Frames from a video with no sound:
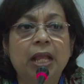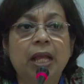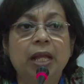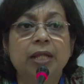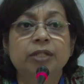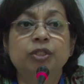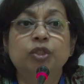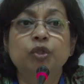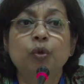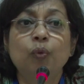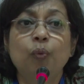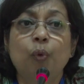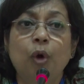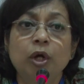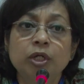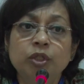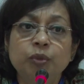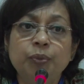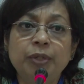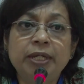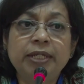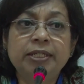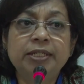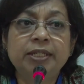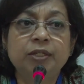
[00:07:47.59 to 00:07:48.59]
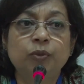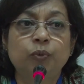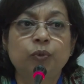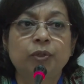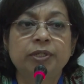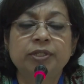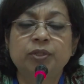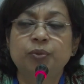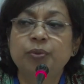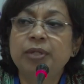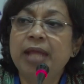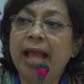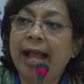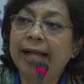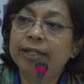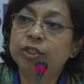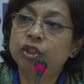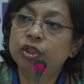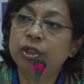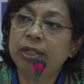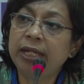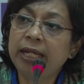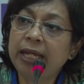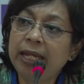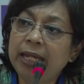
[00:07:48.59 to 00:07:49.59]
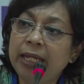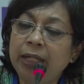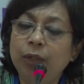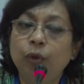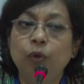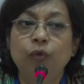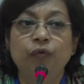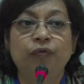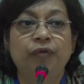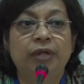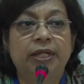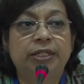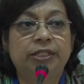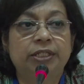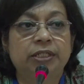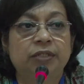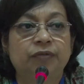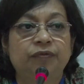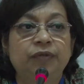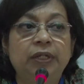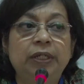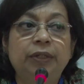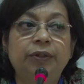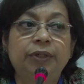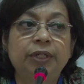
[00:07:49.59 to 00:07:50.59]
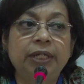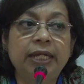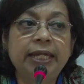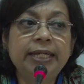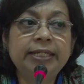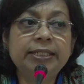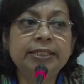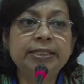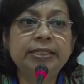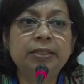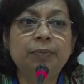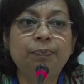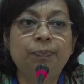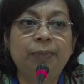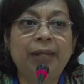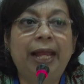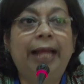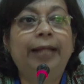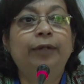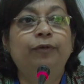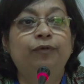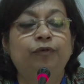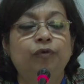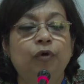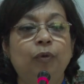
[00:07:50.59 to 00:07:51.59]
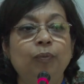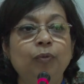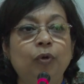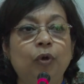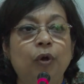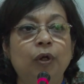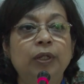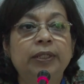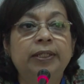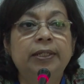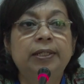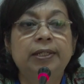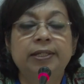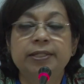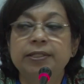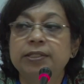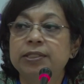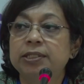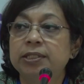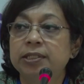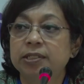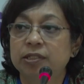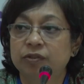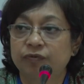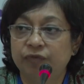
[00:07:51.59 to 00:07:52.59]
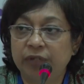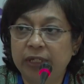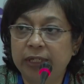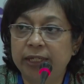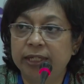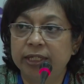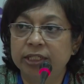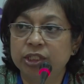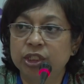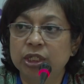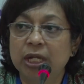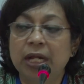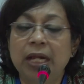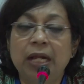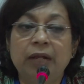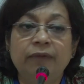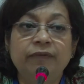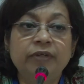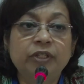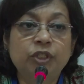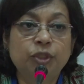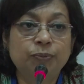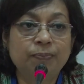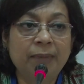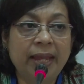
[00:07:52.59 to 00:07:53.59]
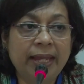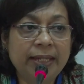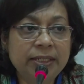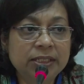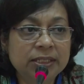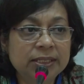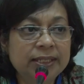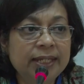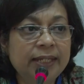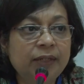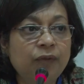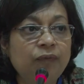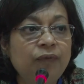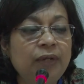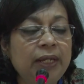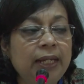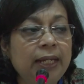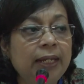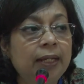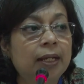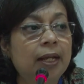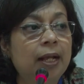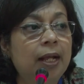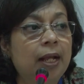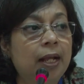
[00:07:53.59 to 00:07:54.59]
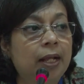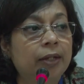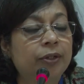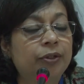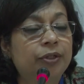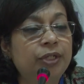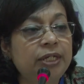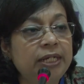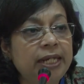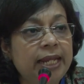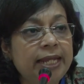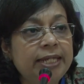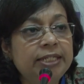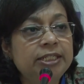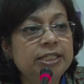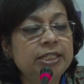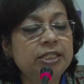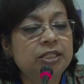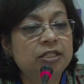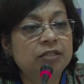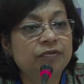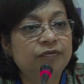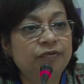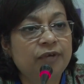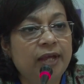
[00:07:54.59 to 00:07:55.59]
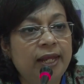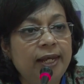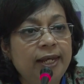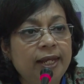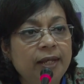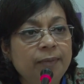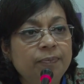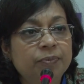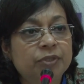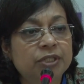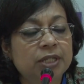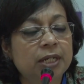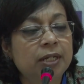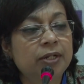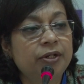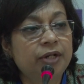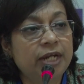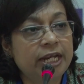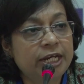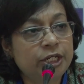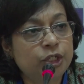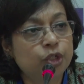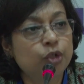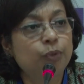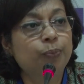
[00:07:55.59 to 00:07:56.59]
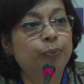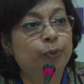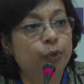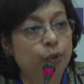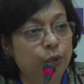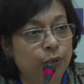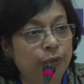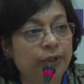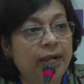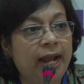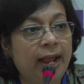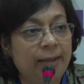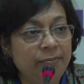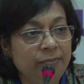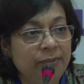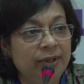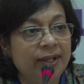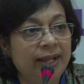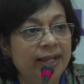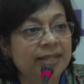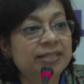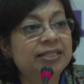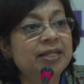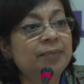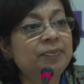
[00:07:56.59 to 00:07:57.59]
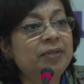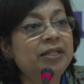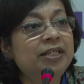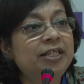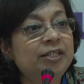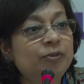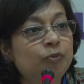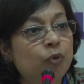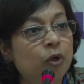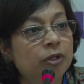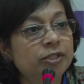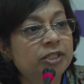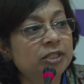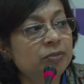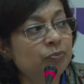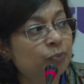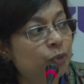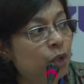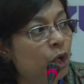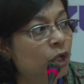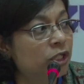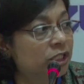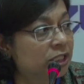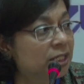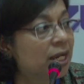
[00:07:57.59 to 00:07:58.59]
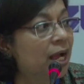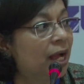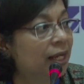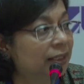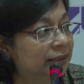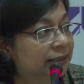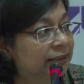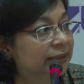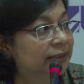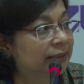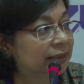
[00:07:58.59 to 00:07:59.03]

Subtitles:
So what we did was we actually innovated. We created a platform called the Listener's Village, which meant that we developed a radio program, except that it wasn't broadcast.